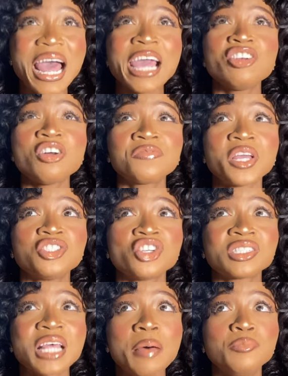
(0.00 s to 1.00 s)
I love that it
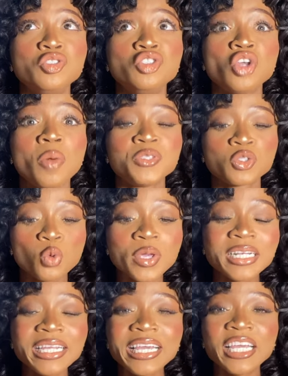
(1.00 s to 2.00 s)
just absorbs
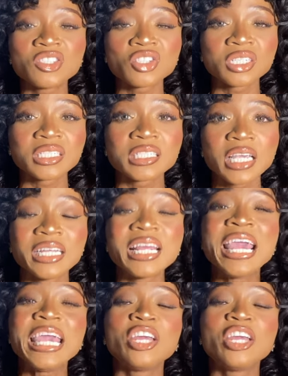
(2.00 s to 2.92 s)
quickly into the skin.